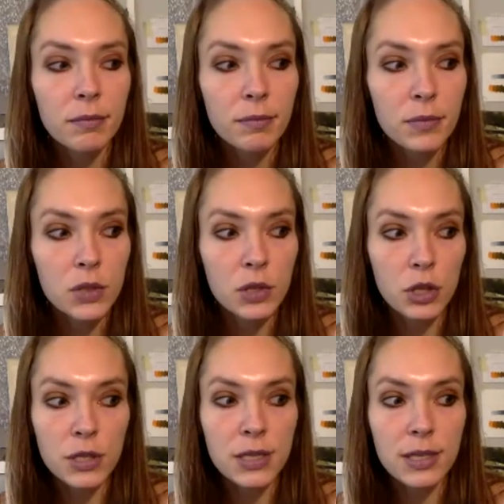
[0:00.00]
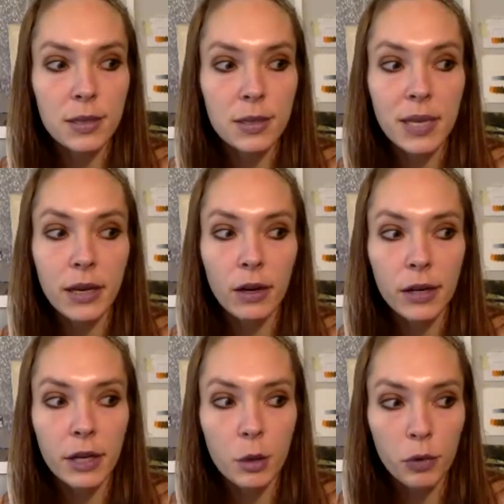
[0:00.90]
just disappear,
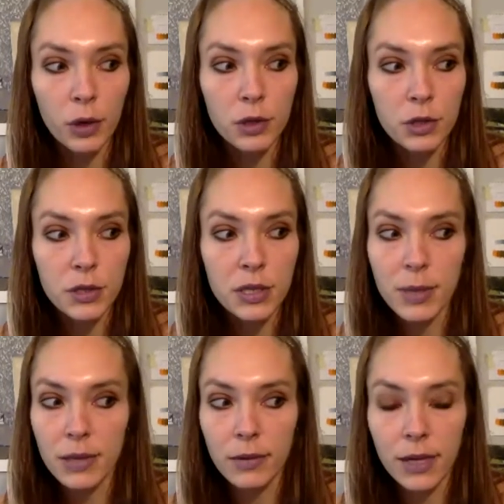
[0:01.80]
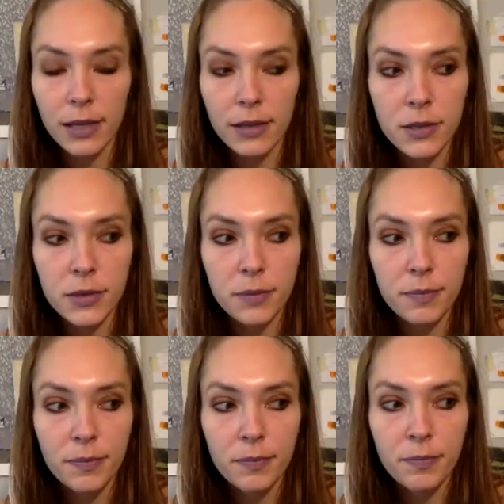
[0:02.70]
for it just to be like this,
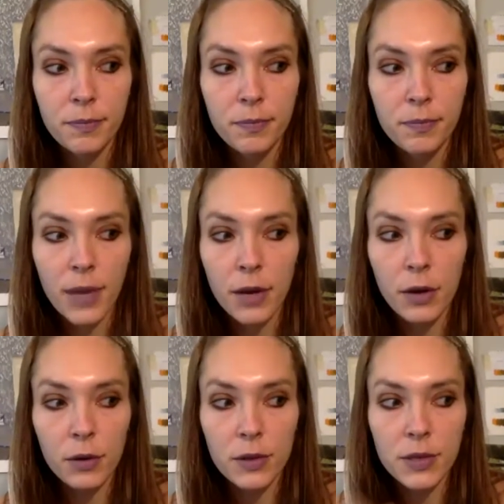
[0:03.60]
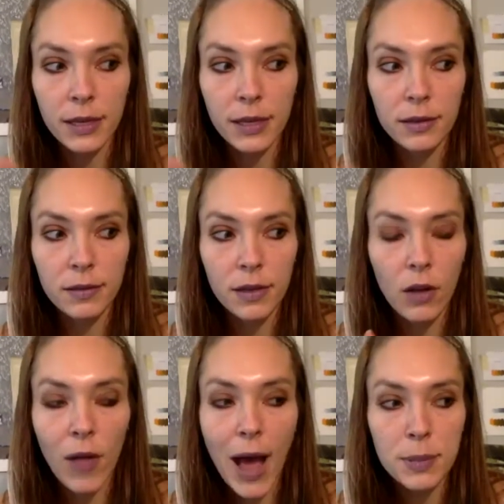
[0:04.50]
I don't know, this like
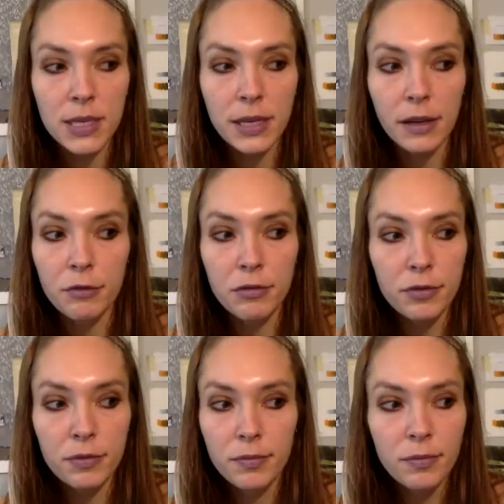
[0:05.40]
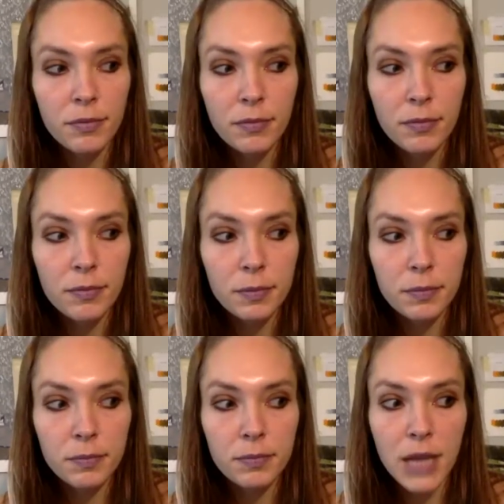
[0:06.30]
collapsing of
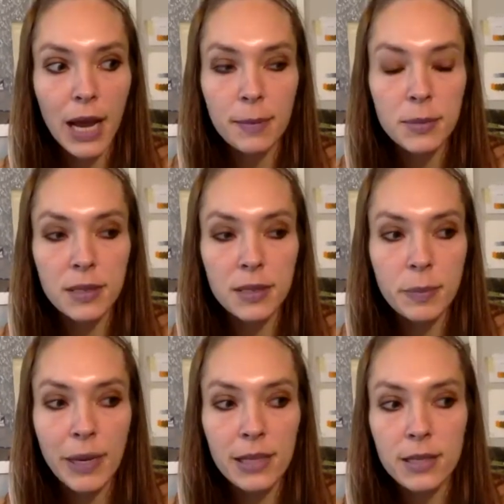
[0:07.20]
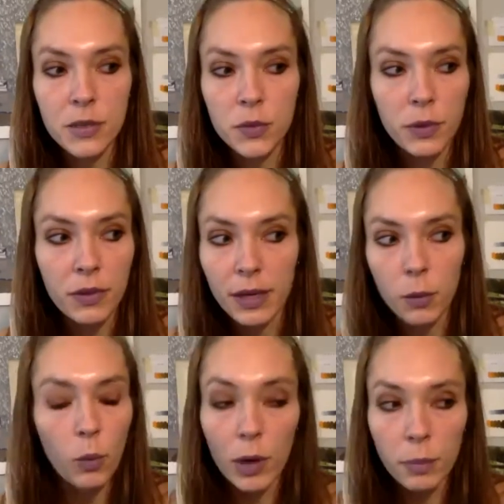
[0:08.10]
times and spaces with like
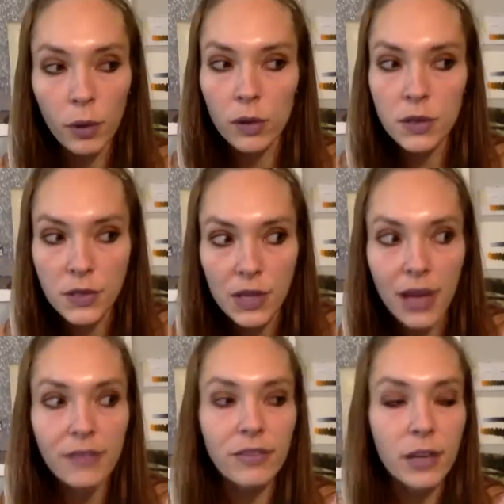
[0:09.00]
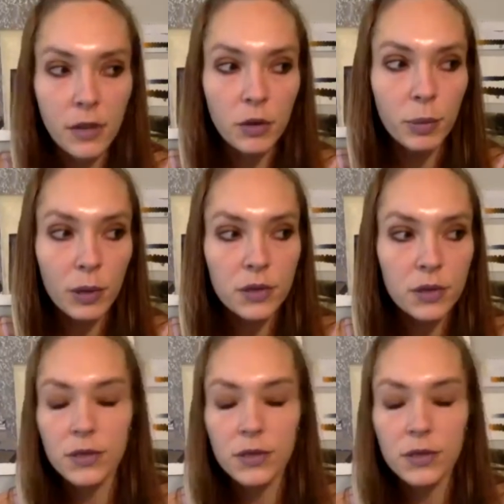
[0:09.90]
one person's life and another person's